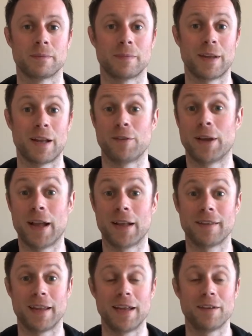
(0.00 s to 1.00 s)
And if you
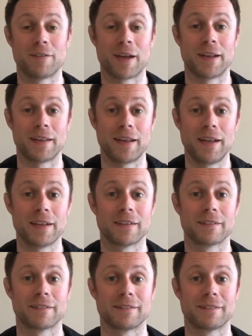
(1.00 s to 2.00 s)
can't think of anything,
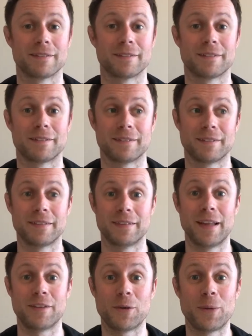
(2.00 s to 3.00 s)

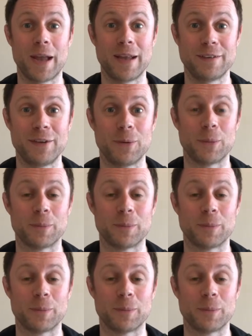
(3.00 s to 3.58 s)
it's okay too.